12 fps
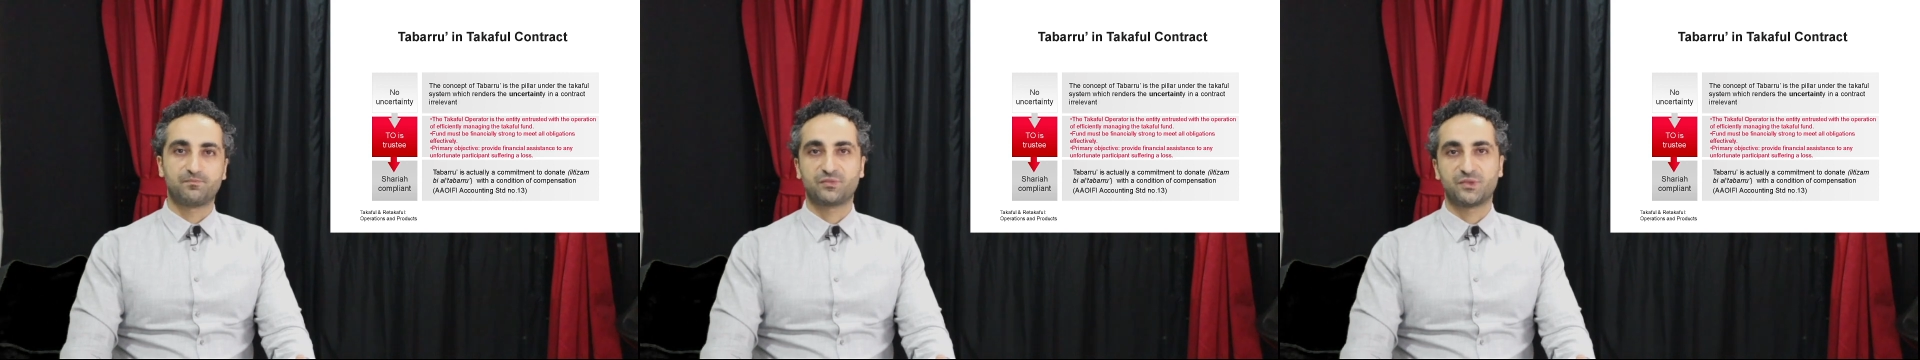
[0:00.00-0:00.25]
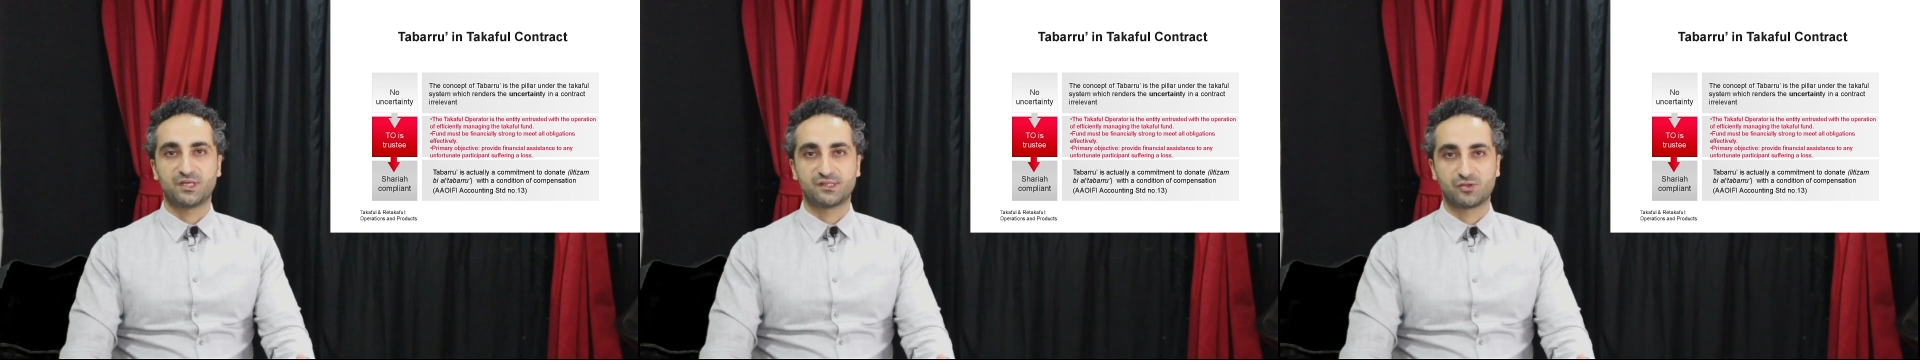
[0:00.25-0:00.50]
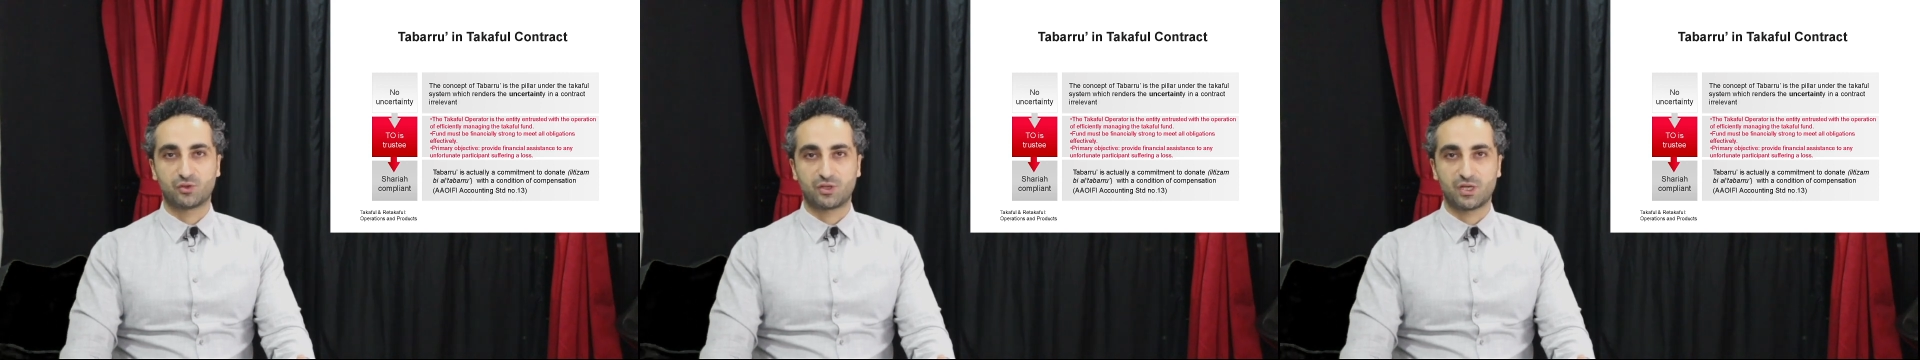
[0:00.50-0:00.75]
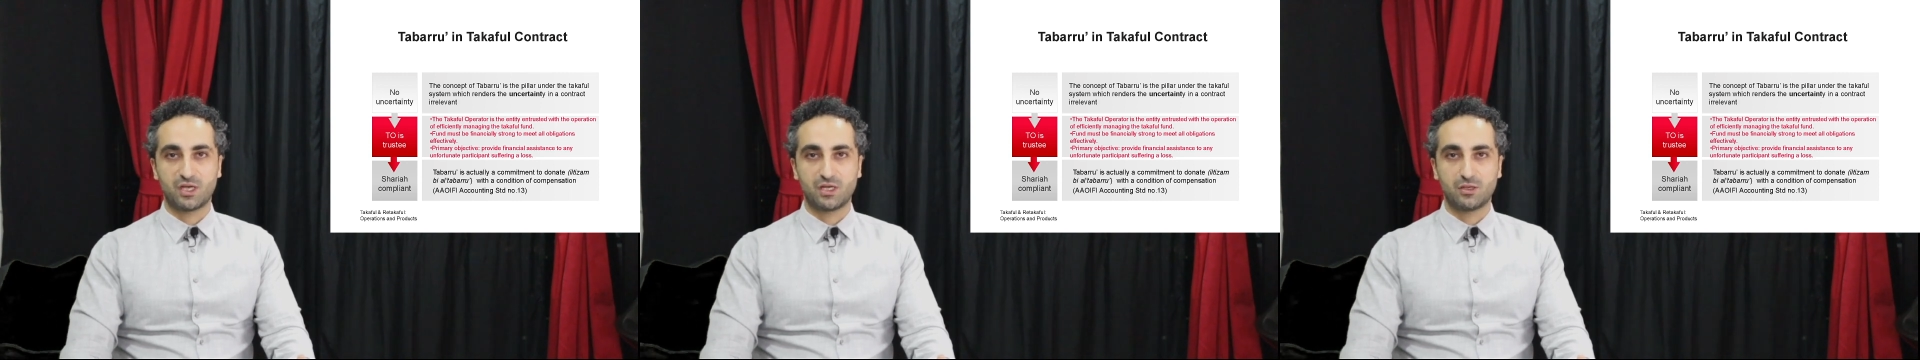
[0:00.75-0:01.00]
It's
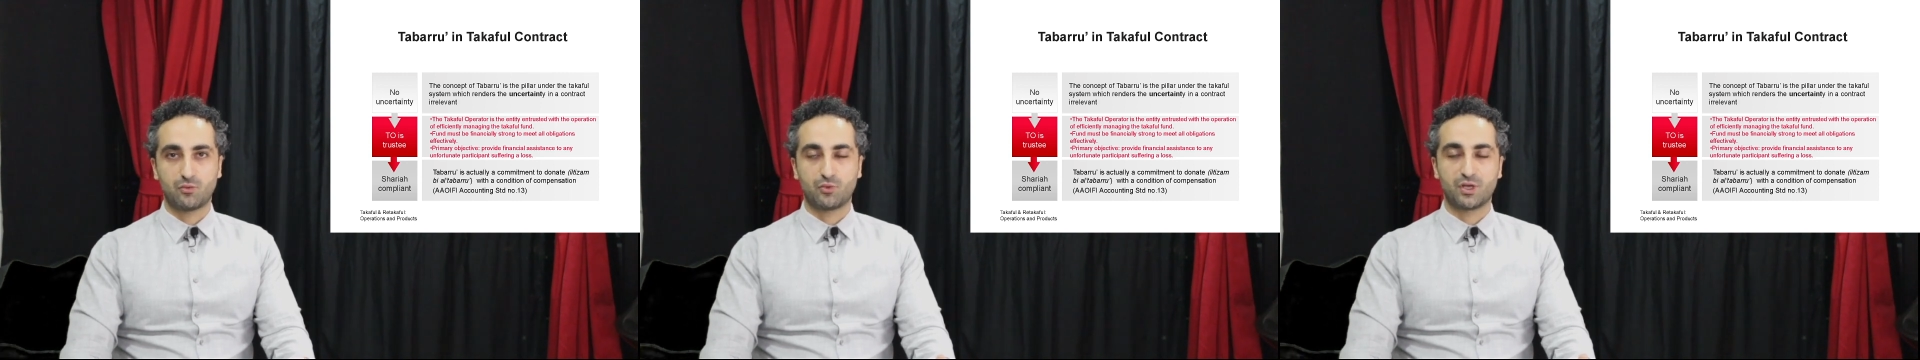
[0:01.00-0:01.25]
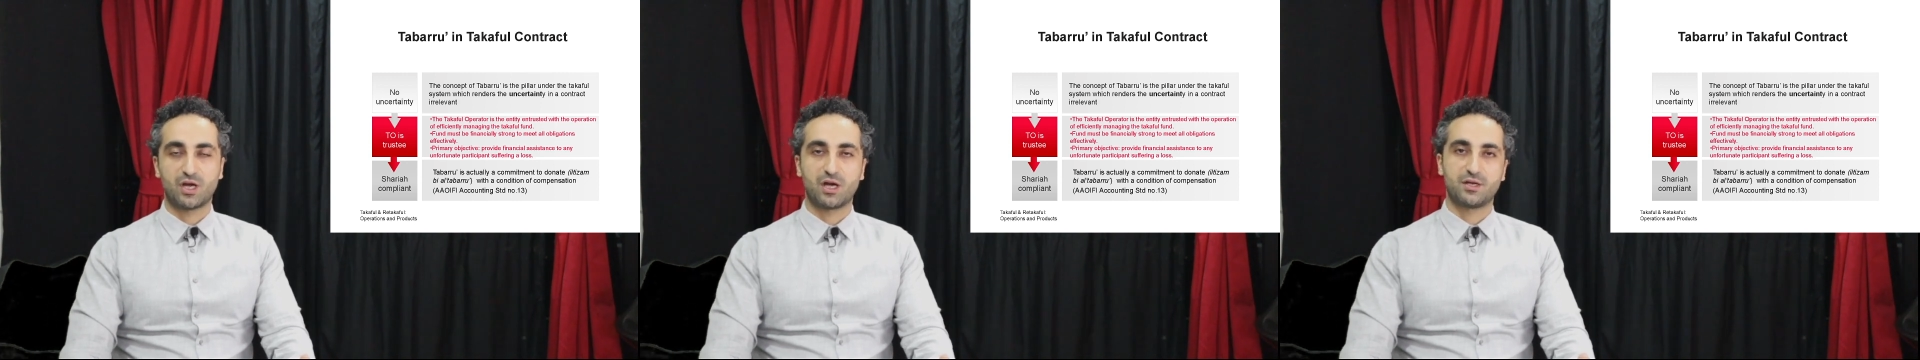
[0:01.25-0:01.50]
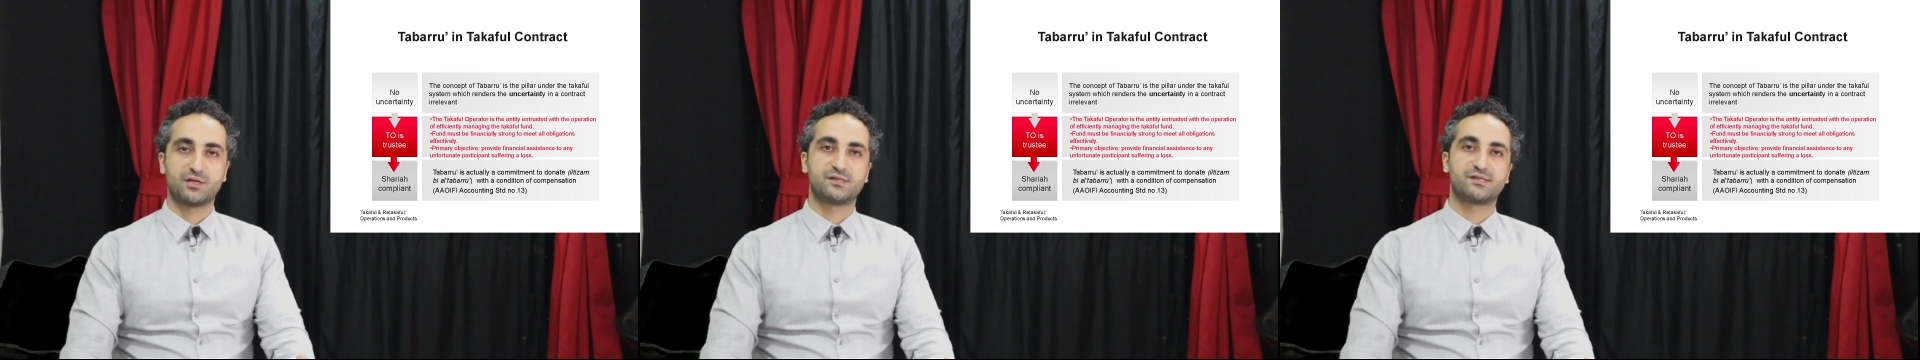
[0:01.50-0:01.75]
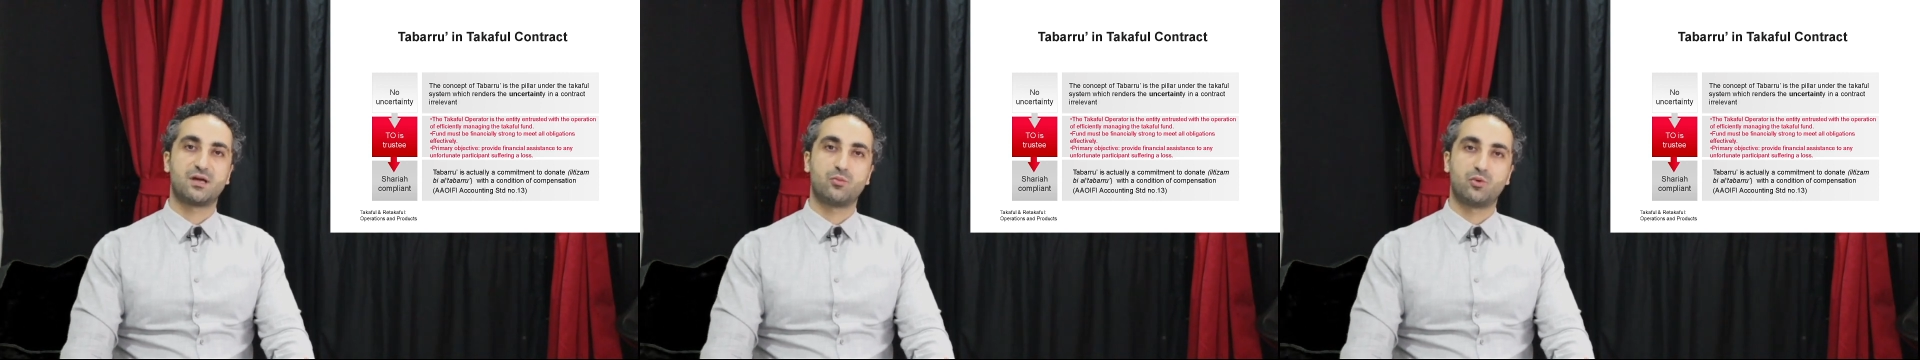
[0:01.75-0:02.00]
okay. We hire
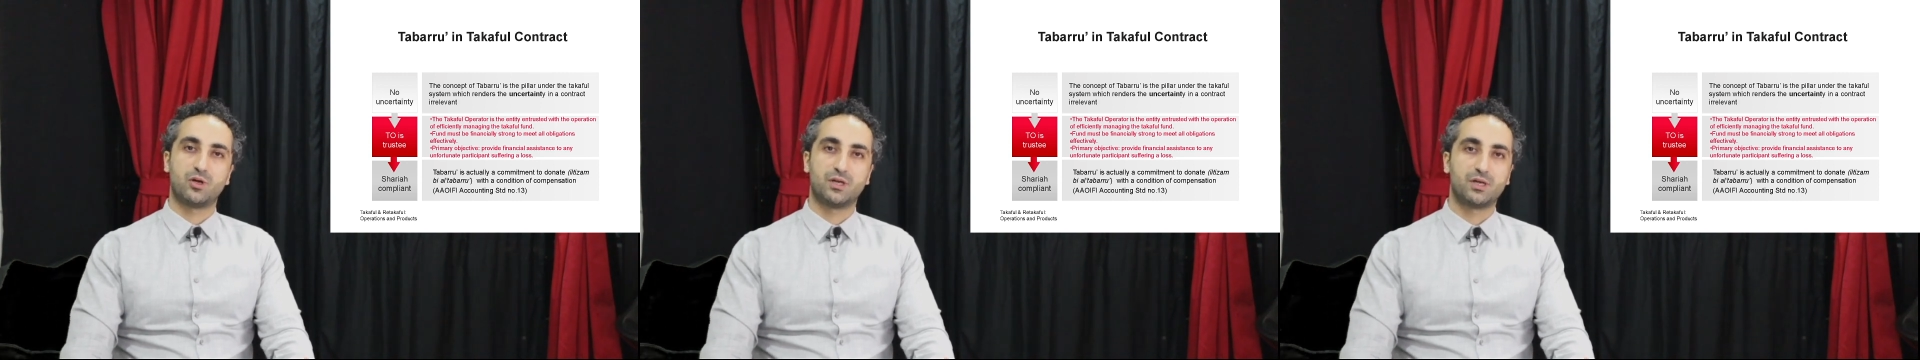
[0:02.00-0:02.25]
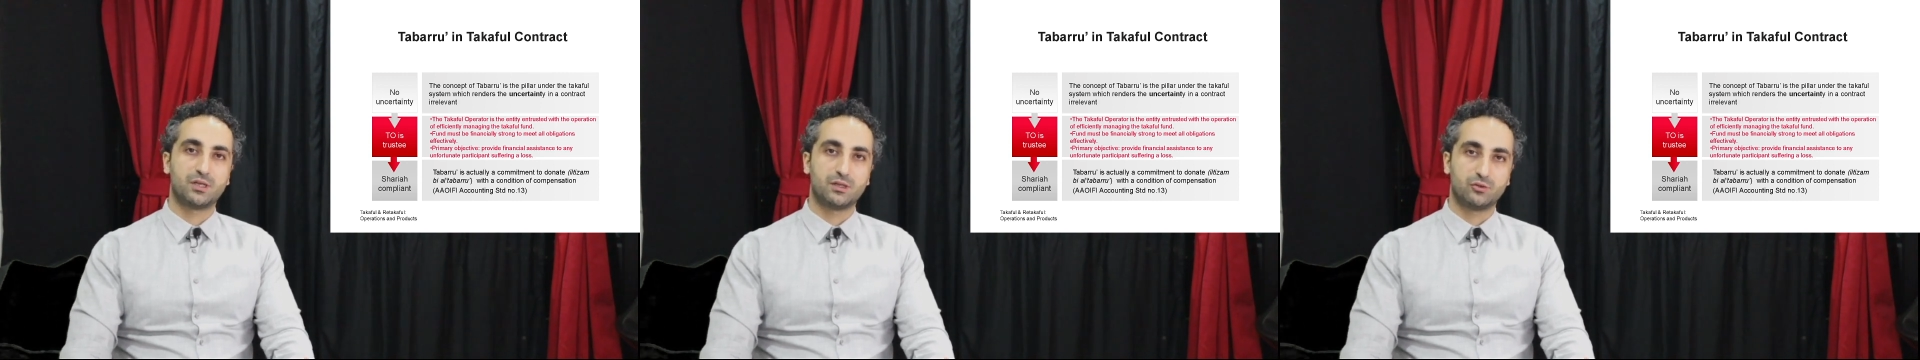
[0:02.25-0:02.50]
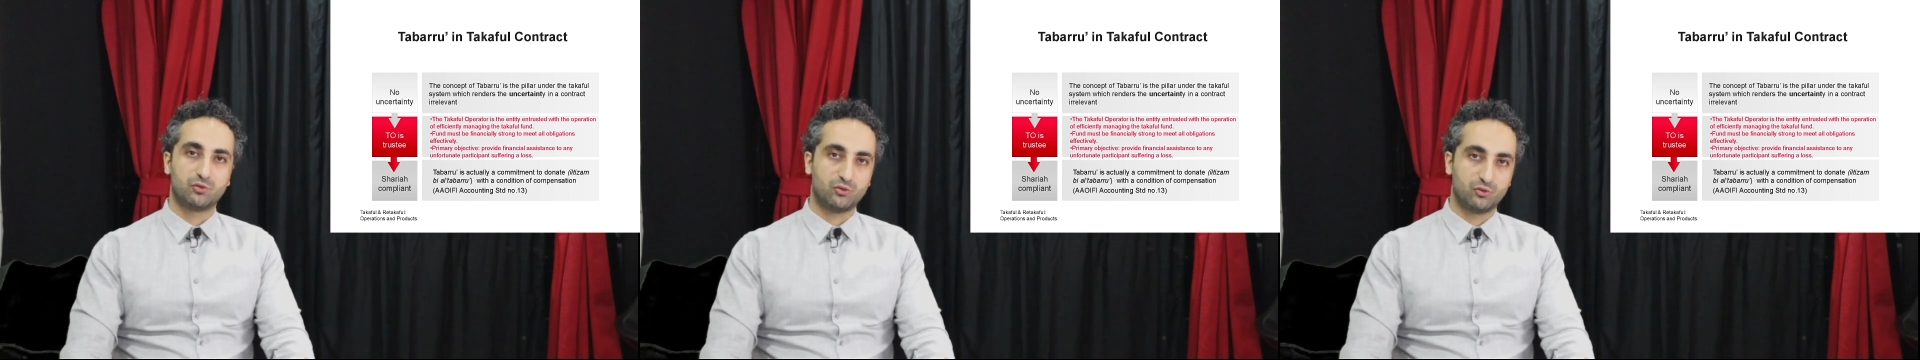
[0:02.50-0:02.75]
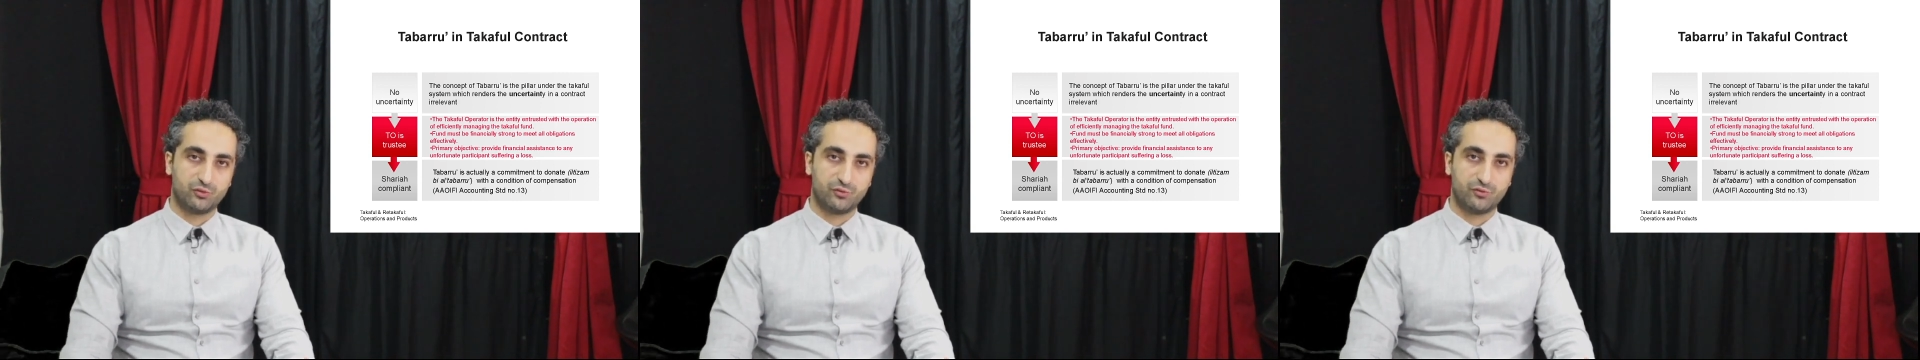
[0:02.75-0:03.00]
someone to
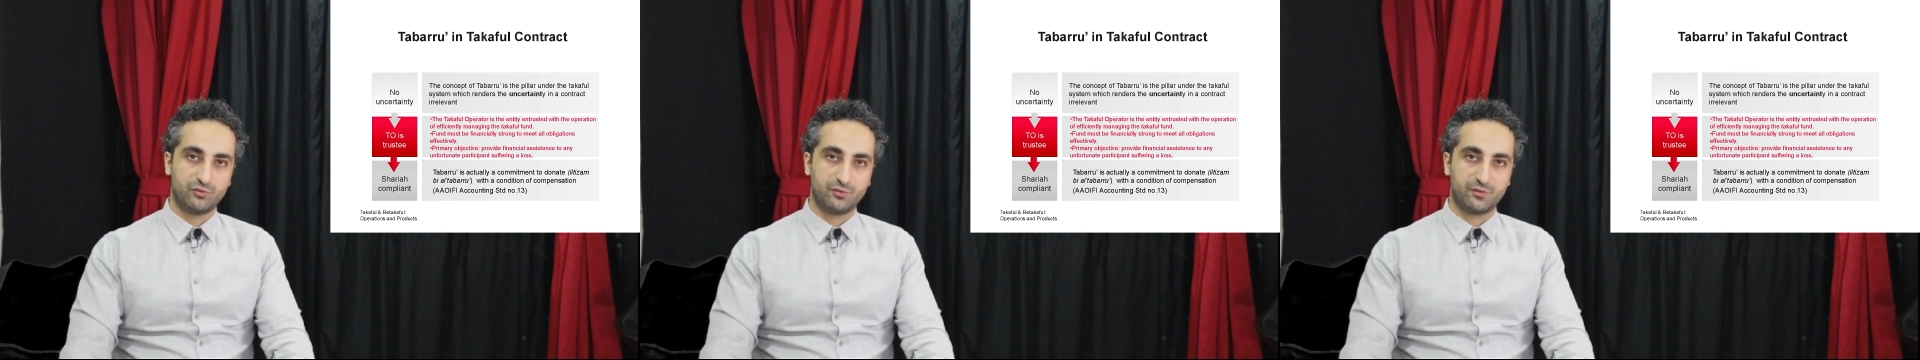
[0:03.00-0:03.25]
do